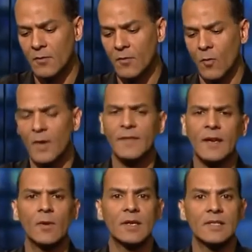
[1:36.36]
One thing
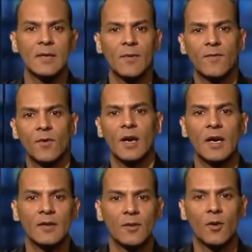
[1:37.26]
I want to say before
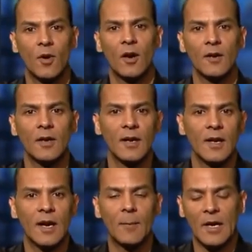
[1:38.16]
I go on
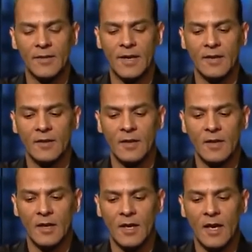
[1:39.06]
about that,
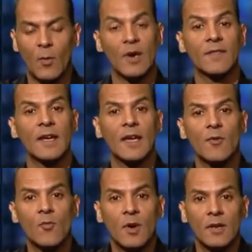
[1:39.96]
I want to thank
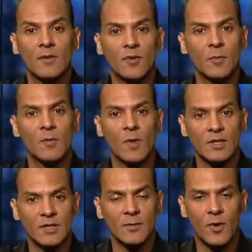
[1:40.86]
everyone who's been
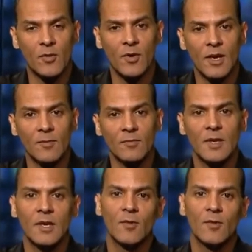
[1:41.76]
watching the program.